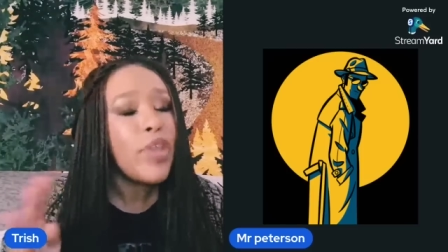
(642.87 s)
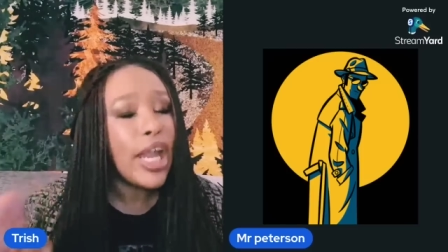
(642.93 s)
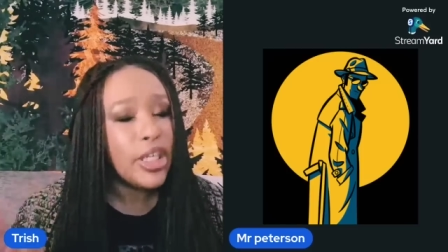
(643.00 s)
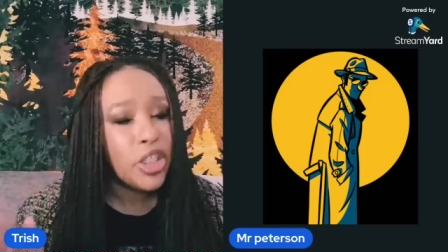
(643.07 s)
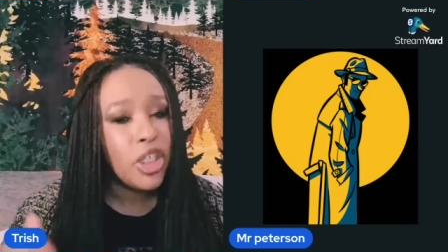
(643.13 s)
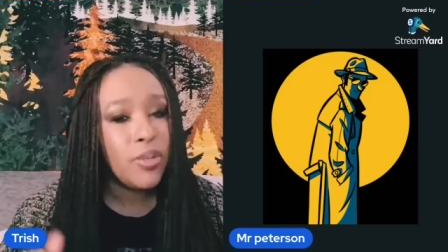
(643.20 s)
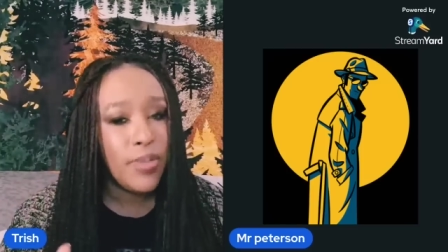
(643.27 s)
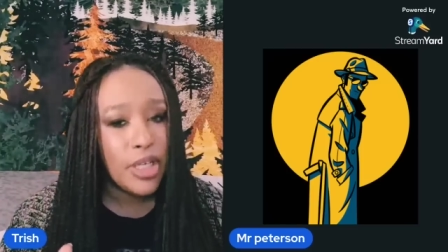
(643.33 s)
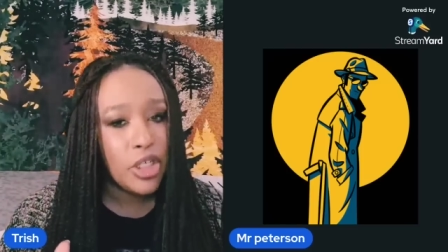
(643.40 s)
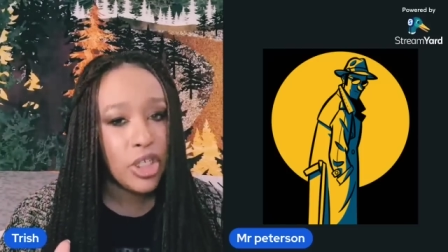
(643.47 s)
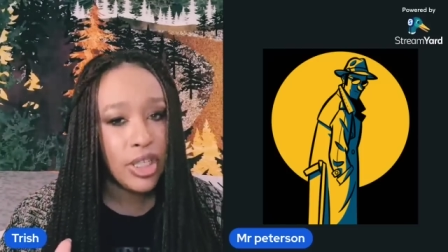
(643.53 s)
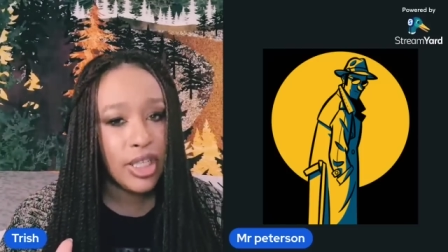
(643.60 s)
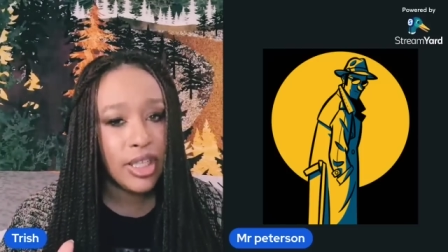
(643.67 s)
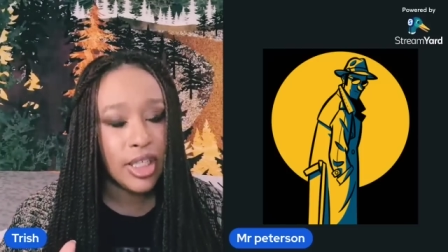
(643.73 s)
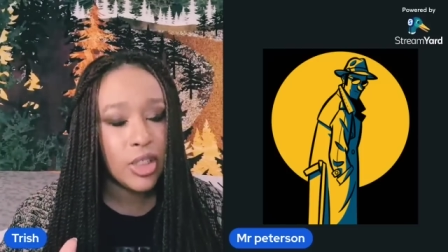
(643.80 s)
I should
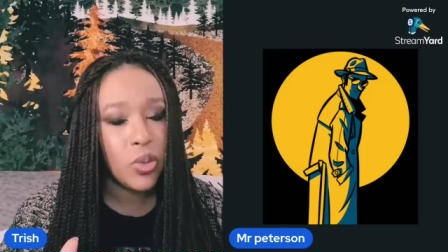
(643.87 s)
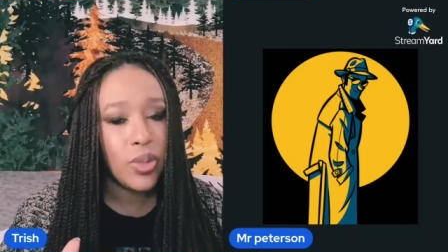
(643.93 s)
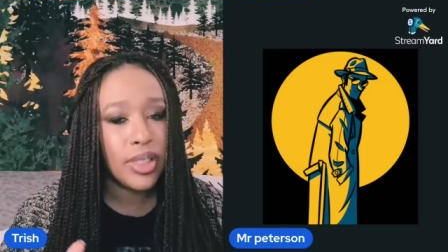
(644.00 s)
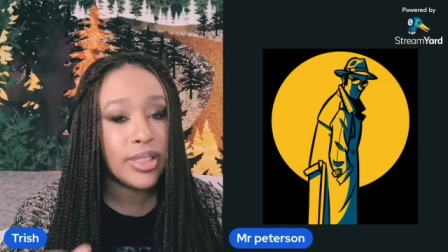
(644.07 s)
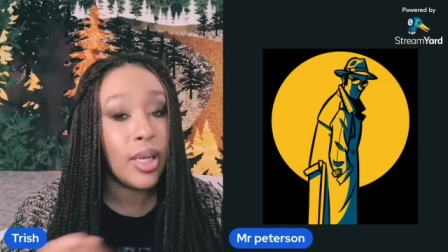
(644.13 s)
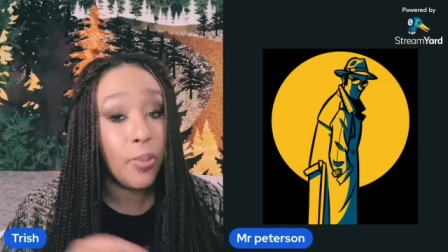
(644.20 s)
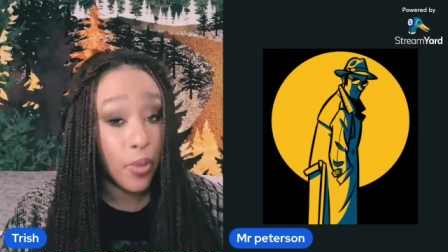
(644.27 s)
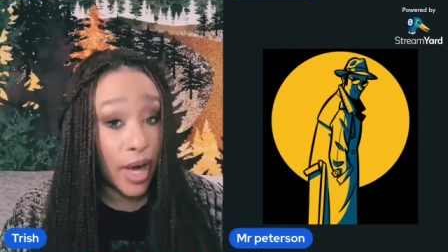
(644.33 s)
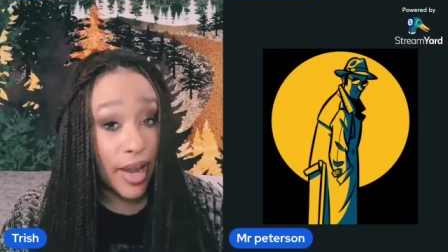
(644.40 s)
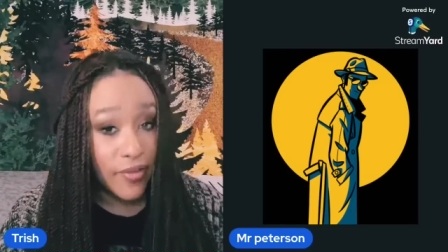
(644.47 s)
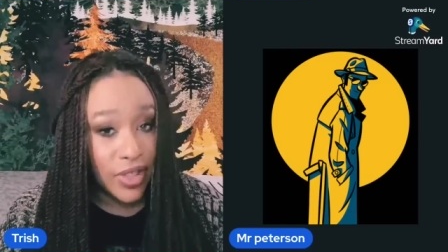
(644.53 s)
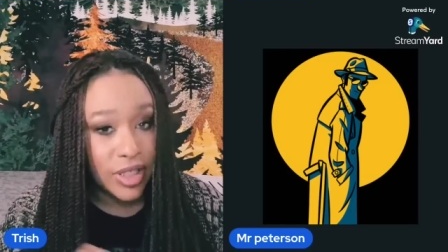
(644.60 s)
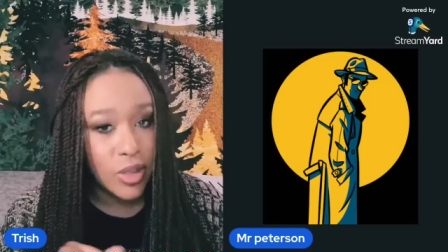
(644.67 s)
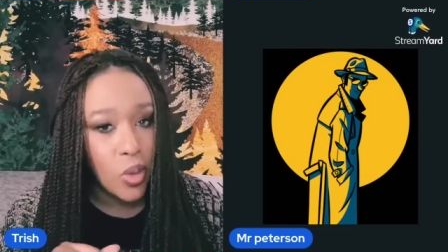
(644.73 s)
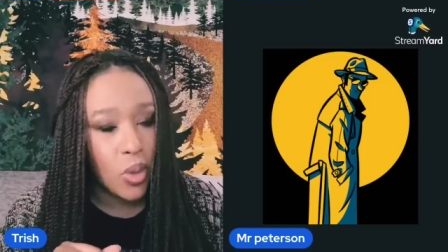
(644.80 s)
mention that this was a
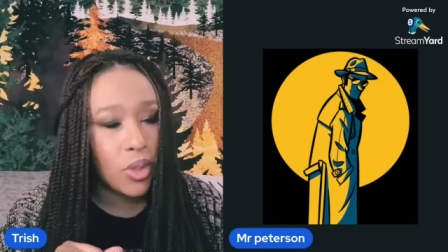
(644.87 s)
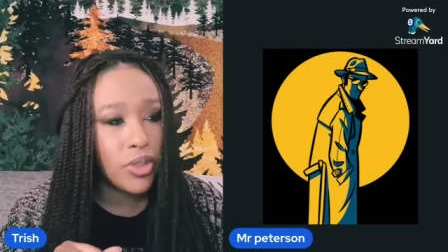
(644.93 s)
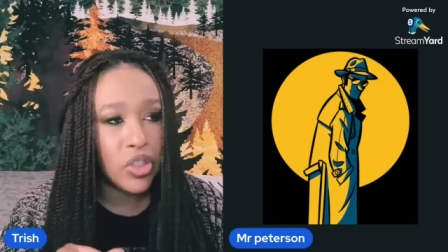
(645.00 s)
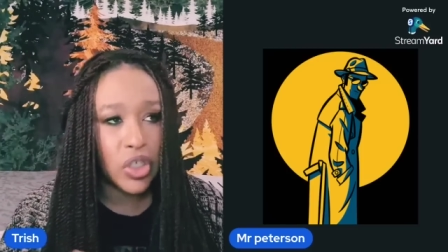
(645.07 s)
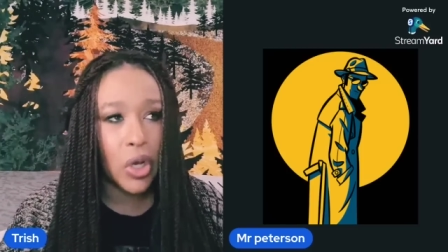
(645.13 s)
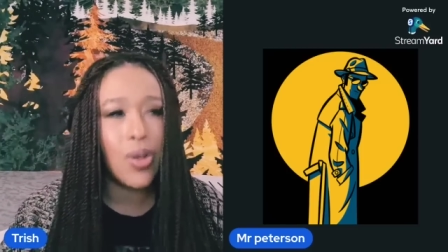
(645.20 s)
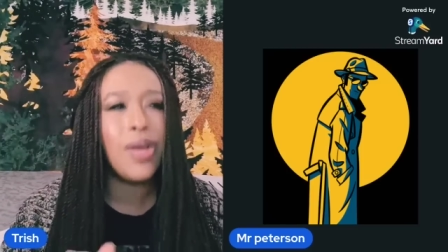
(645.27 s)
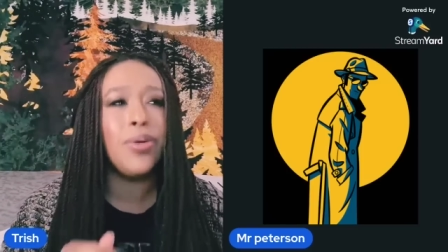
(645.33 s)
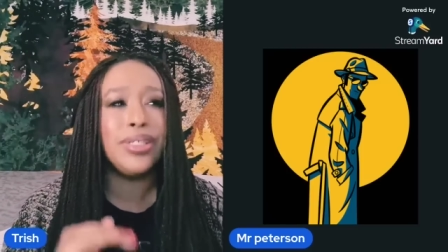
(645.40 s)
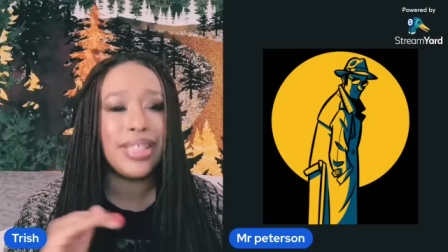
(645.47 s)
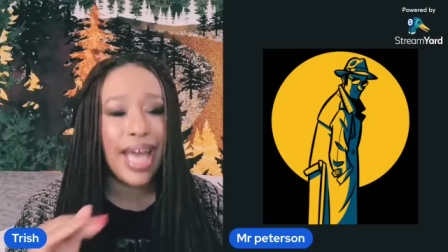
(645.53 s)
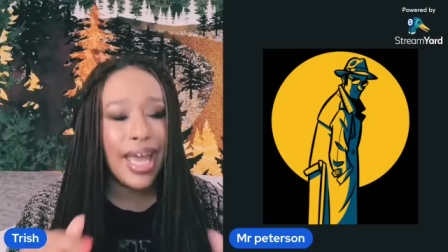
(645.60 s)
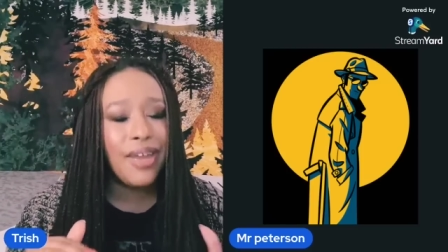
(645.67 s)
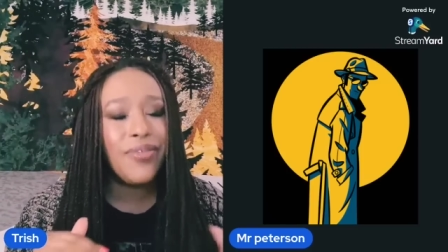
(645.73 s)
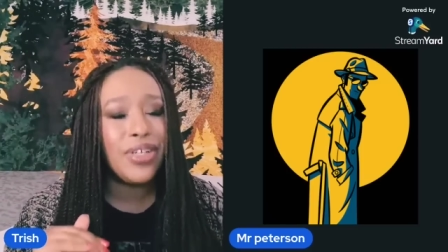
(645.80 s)
private school, so it was
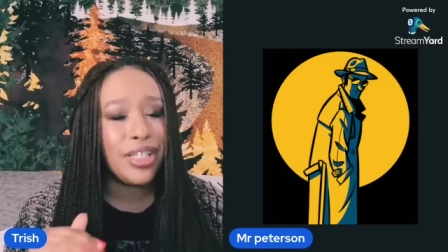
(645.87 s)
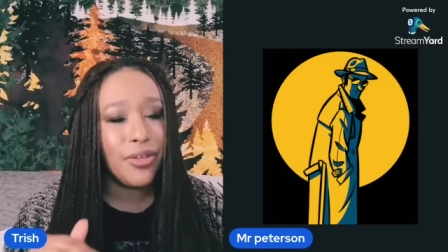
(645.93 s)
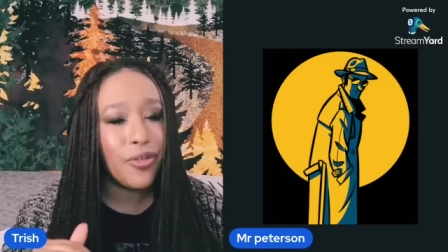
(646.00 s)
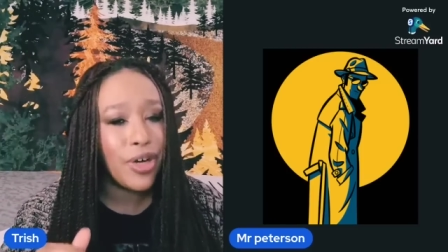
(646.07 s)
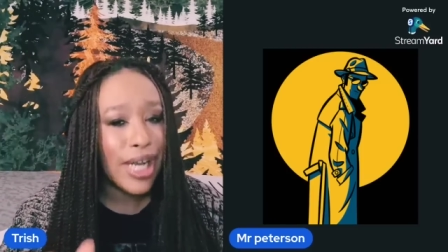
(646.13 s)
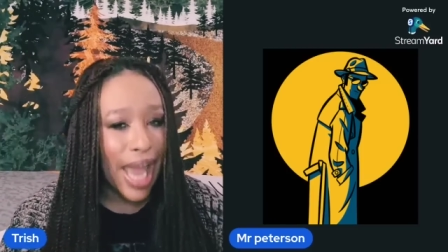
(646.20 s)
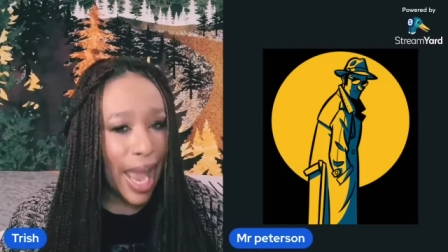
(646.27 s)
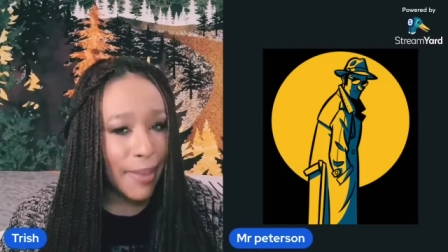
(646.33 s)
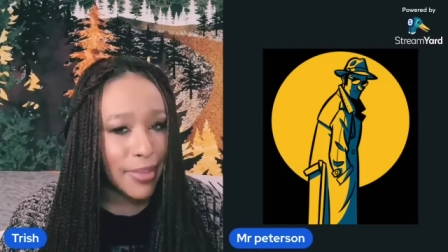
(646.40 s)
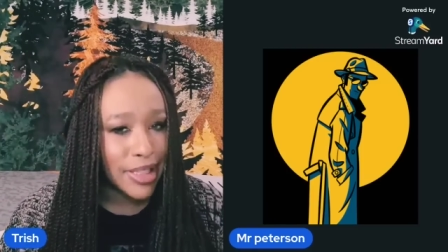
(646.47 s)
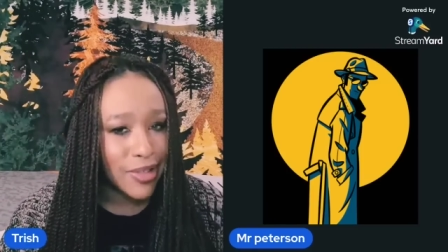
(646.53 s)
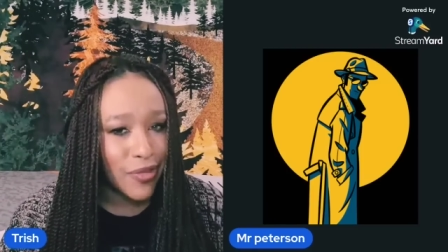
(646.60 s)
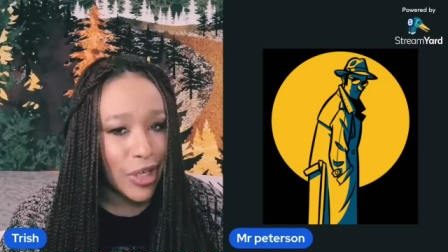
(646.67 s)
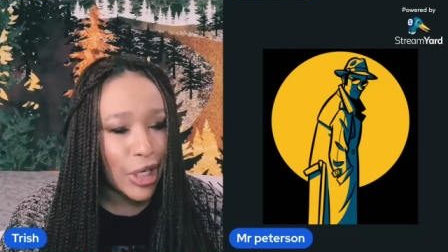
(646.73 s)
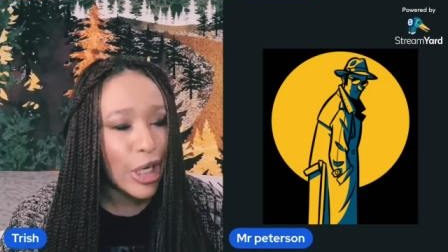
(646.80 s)
kind of a different
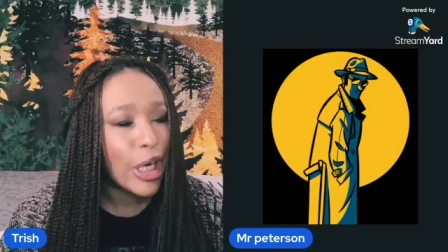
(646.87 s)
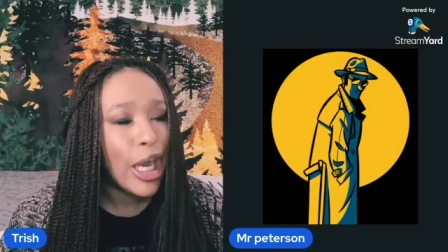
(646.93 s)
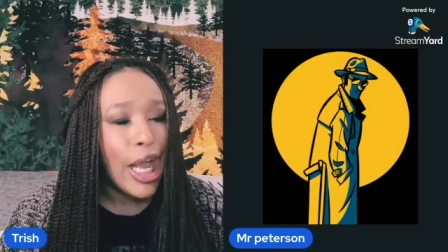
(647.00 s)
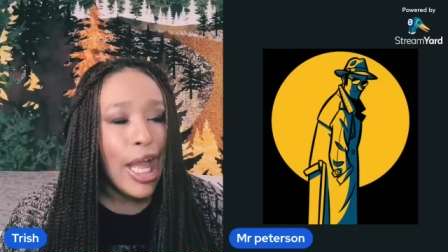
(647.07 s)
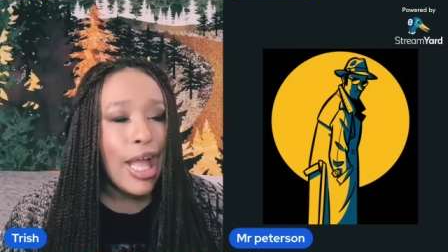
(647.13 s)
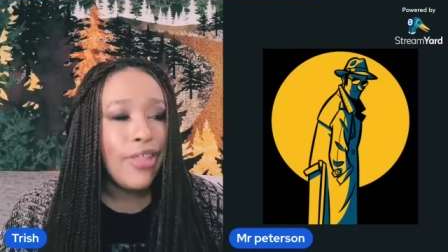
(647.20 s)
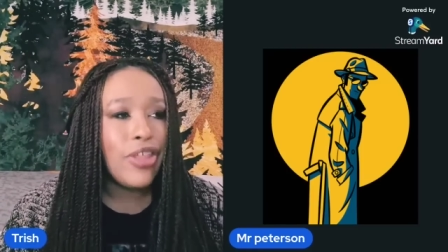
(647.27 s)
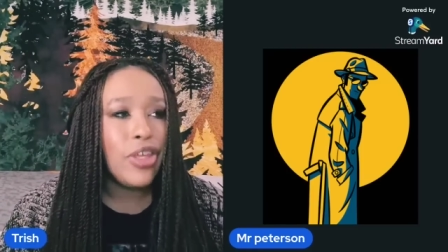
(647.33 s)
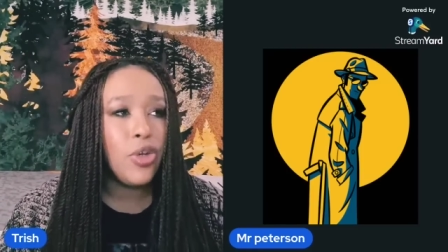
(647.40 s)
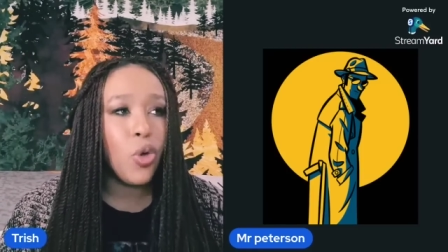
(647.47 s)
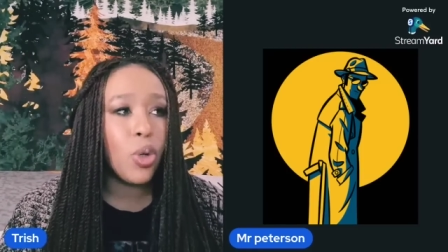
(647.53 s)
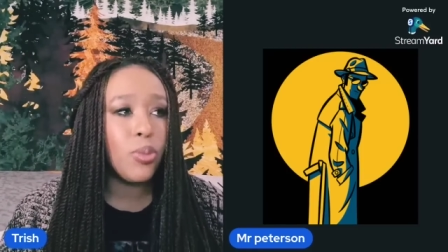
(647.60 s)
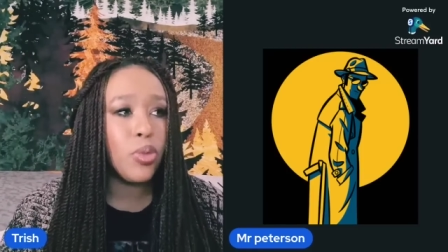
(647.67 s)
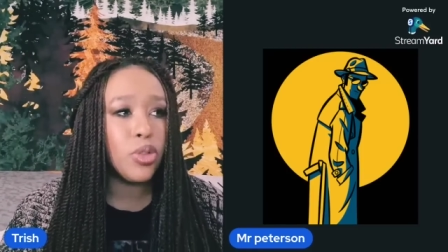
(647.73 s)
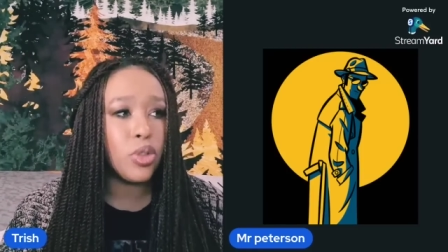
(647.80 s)
atmosphere than
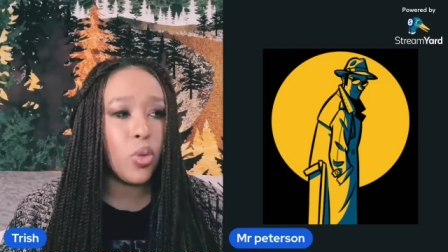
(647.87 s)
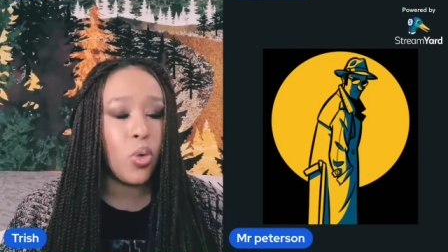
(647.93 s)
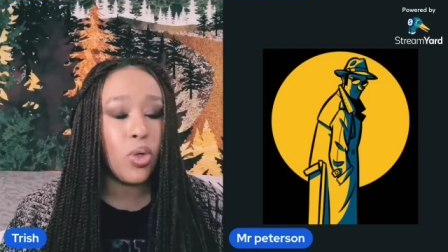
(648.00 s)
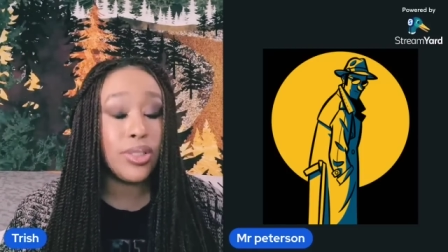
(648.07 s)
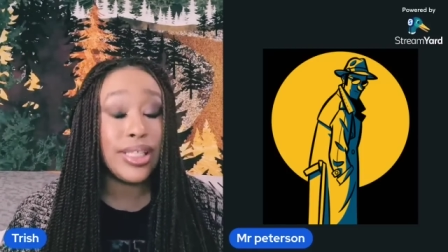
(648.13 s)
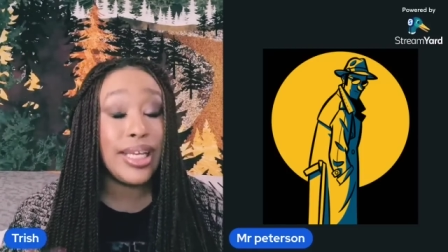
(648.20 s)
normal schools.